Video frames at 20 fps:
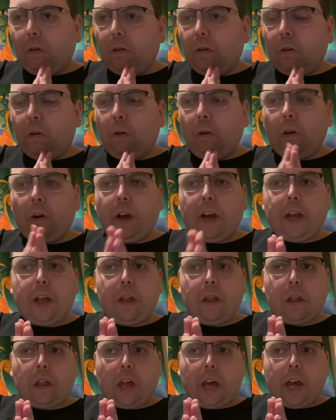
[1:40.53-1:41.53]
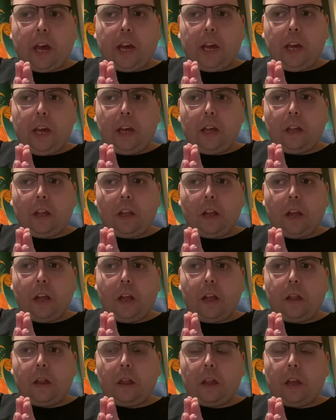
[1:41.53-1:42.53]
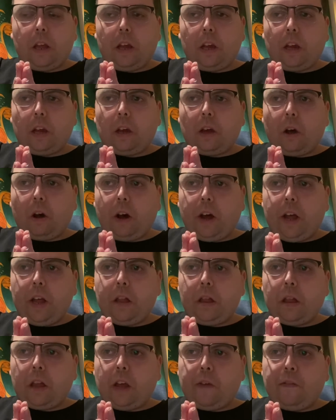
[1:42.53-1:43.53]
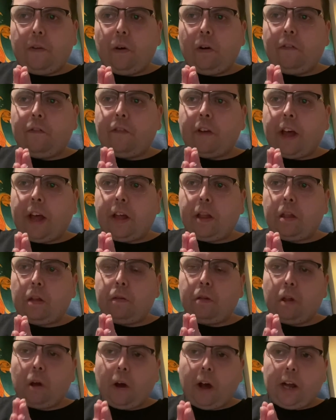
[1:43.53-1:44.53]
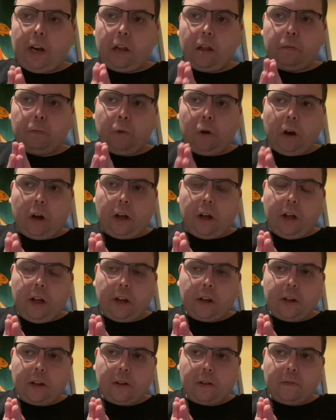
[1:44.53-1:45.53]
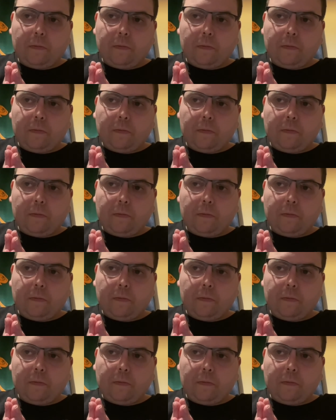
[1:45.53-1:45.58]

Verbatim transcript: all I can say is, guys, if you're fans of Tyler's work,